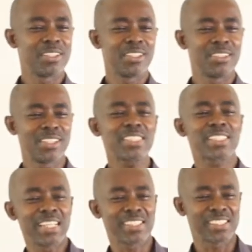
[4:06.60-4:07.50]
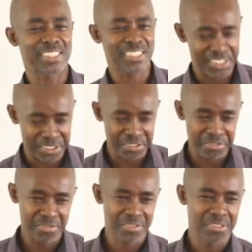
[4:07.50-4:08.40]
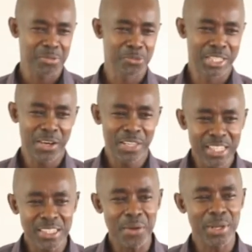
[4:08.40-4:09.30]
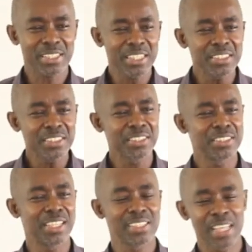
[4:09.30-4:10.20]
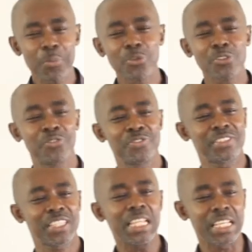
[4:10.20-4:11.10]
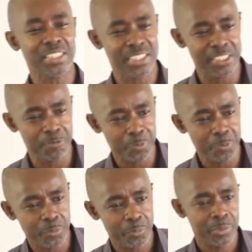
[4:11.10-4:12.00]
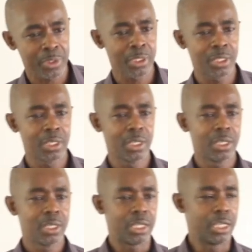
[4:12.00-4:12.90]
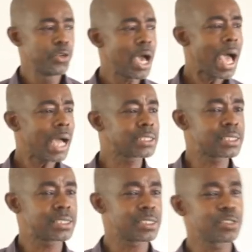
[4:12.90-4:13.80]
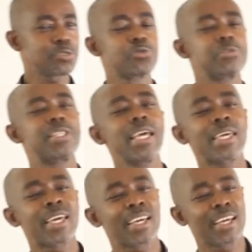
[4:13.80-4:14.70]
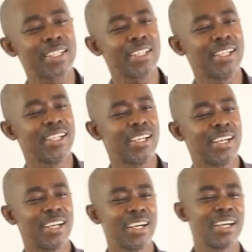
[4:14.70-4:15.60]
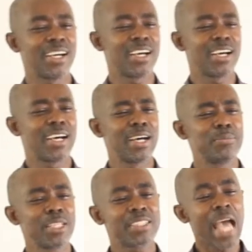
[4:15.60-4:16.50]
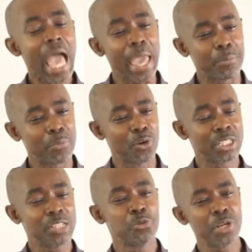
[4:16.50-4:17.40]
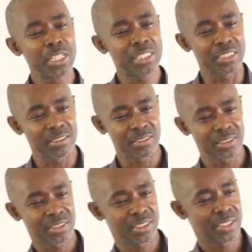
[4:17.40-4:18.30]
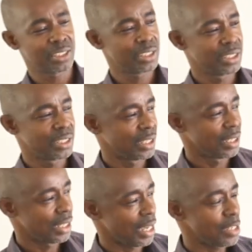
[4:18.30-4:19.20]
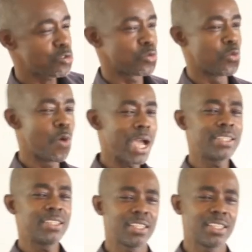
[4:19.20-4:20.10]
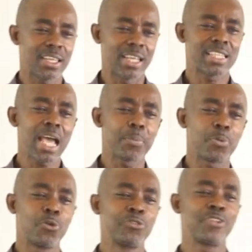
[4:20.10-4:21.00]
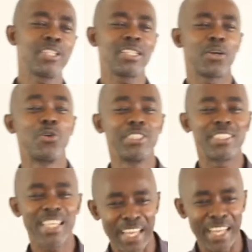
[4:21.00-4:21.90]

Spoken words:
distances without any direction, the example of scalars. If you are asked to take the time or the duration as to when a tap will fill a container,